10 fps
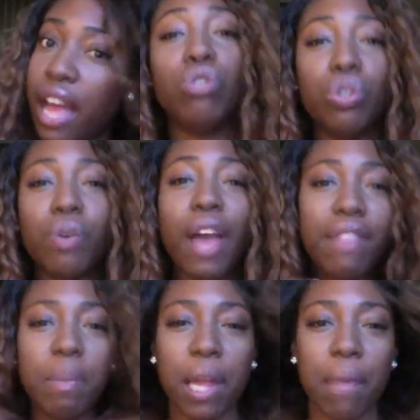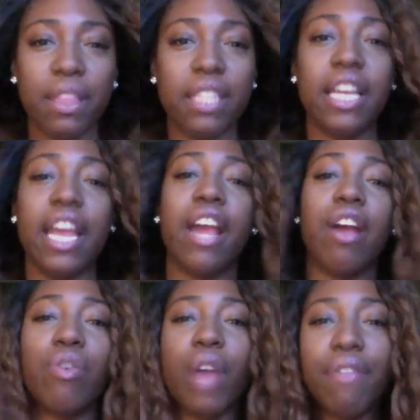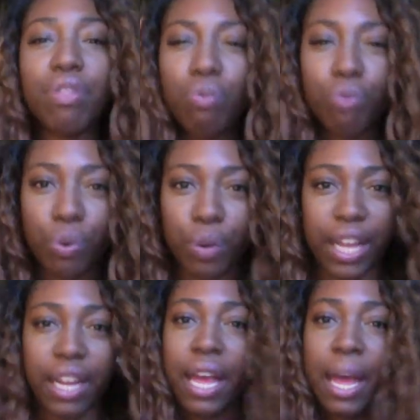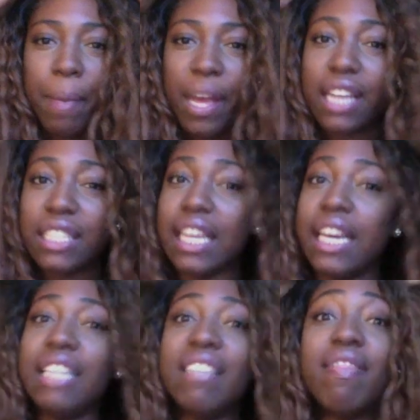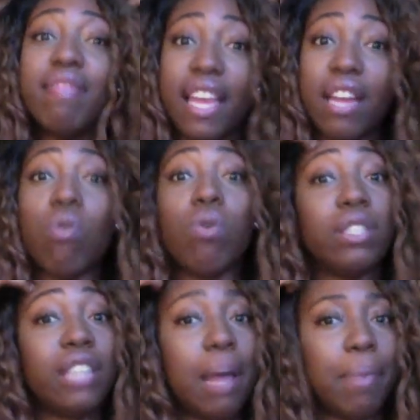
You do have to play with this hair. You have to root it because it is thin on top.